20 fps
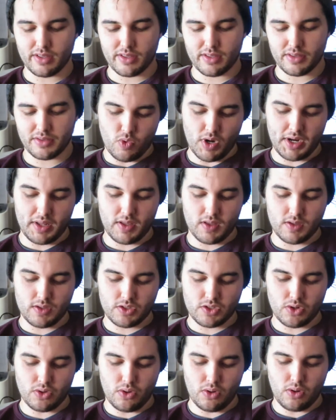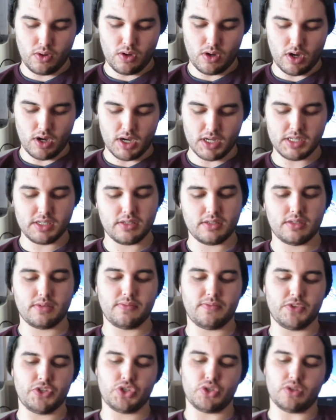What is your hardest
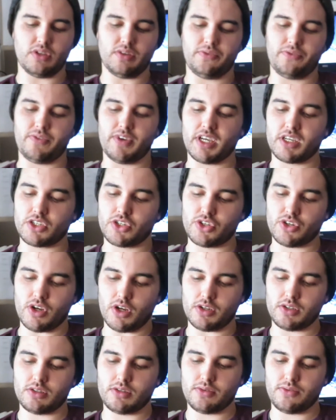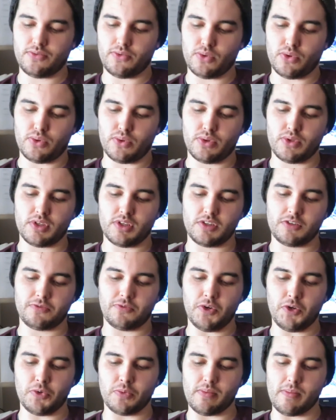visual effects shot for this
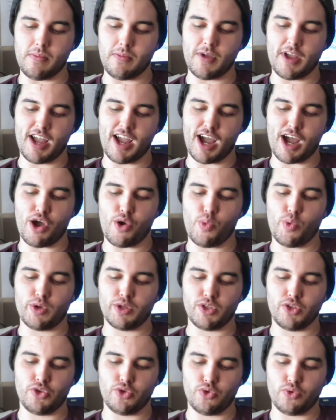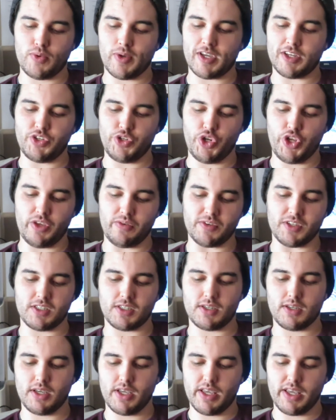film? How will you achieve it?